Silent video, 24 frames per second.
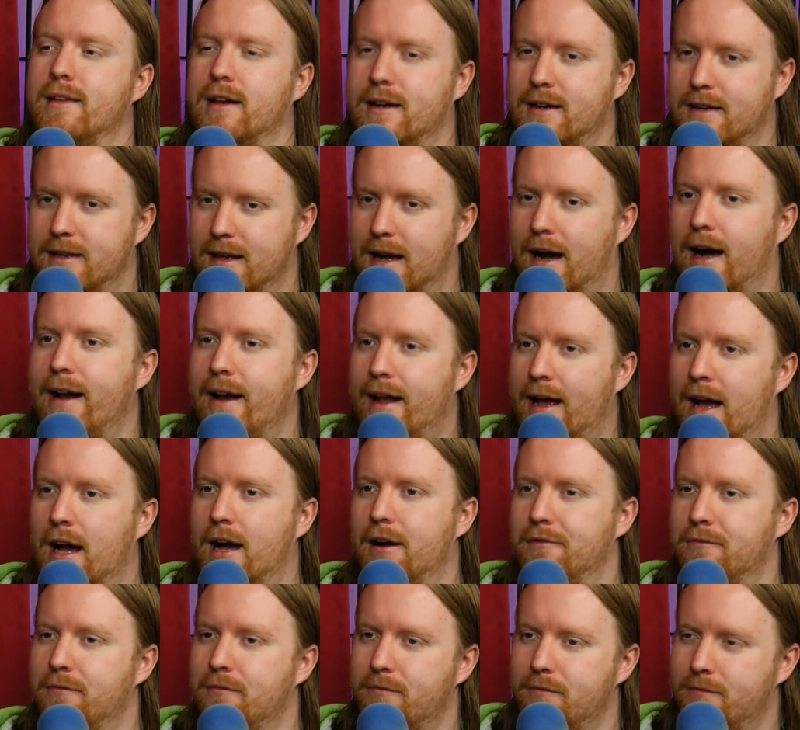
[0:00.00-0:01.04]
like not
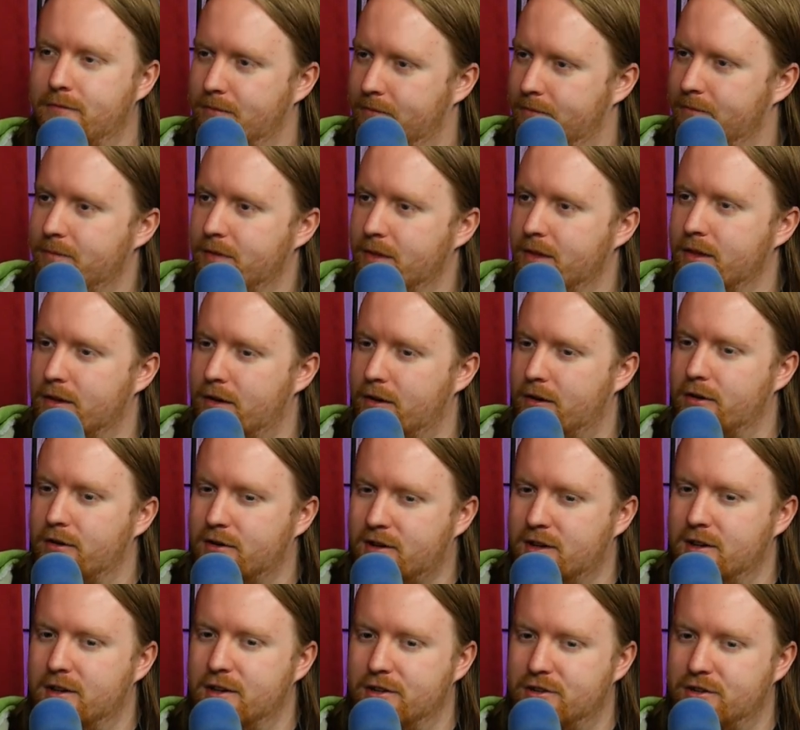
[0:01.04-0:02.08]
have their
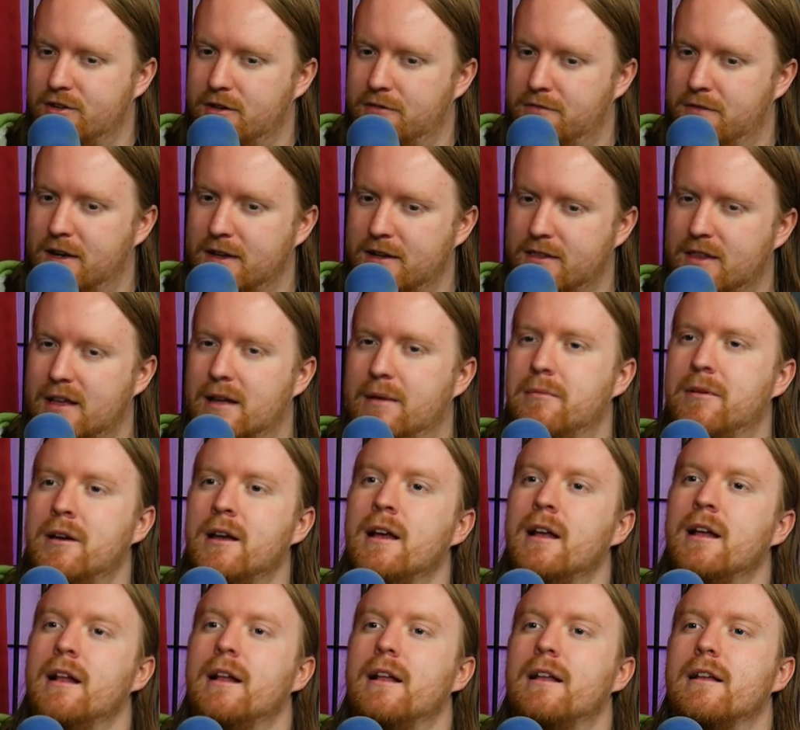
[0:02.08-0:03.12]
condition affect them,
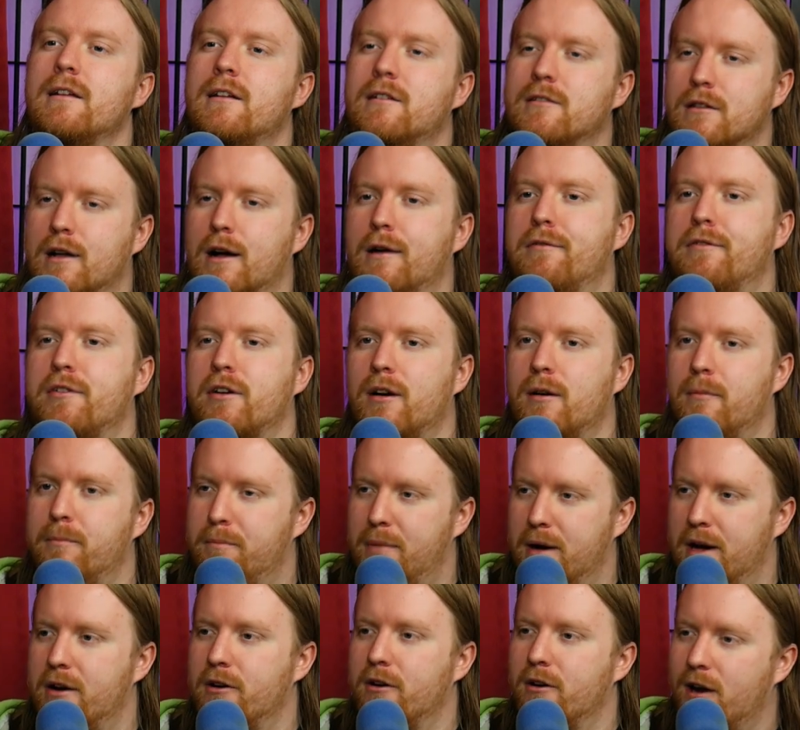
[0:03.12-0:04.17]
yeah gloves are a
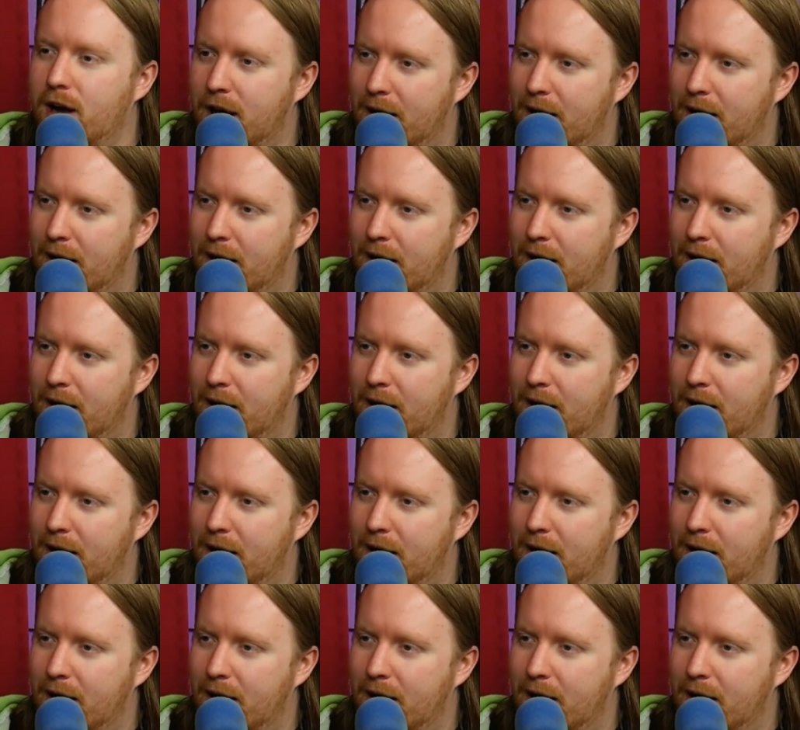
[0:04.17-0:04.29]
better